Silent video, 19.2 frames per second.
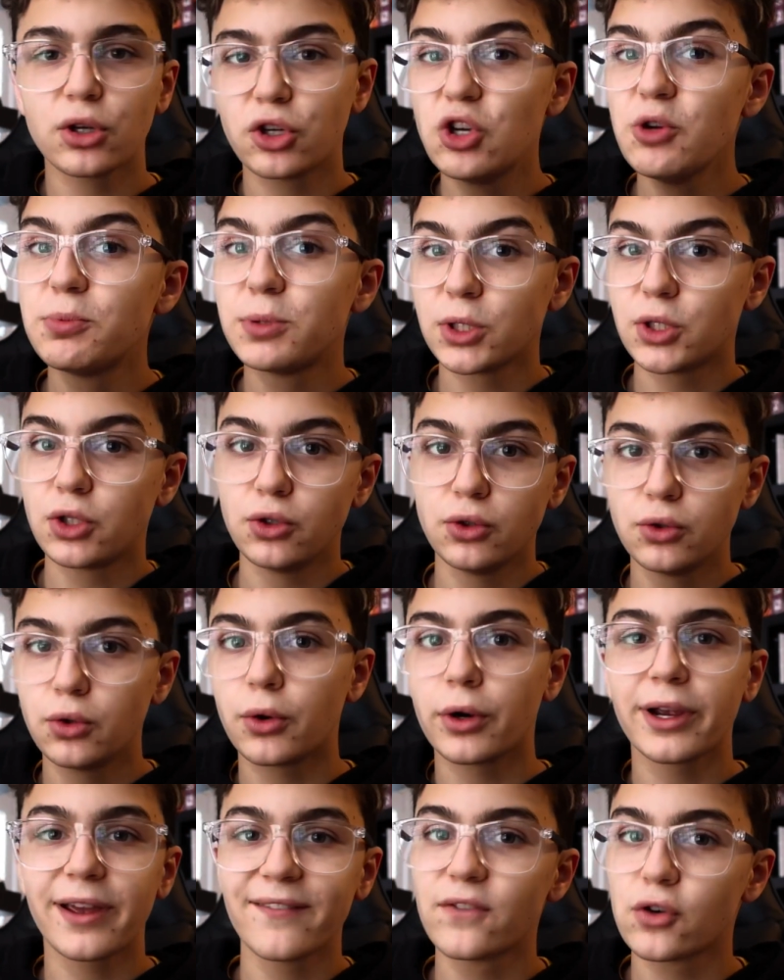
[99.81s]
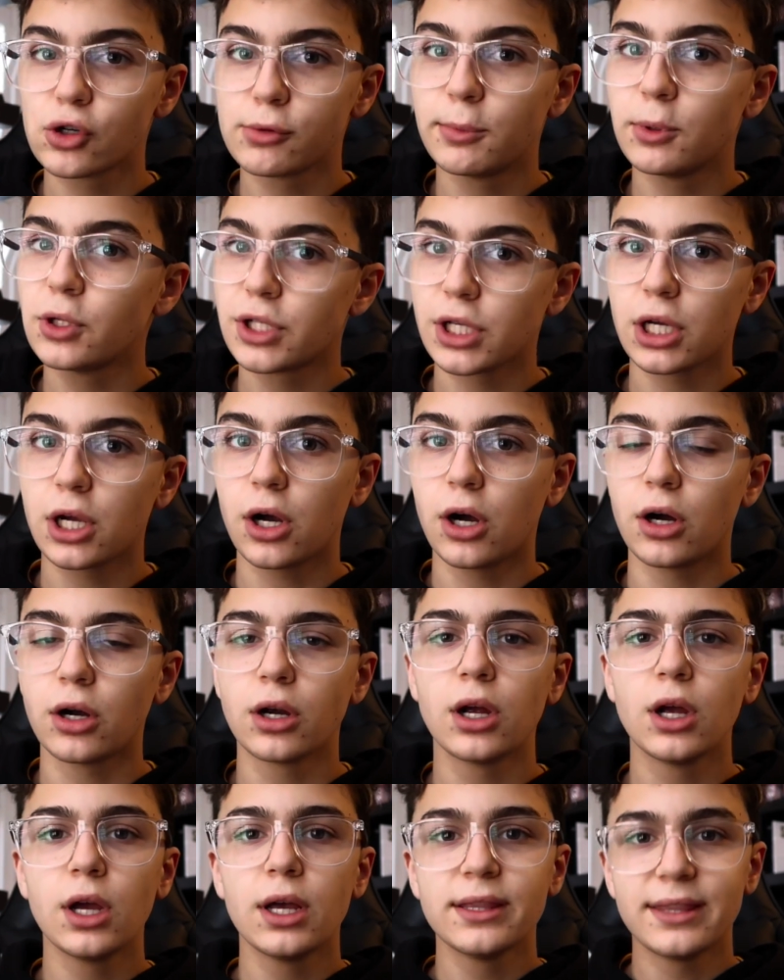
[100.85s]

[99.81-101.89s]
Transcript: Coupe's a 2-door, convertible is a car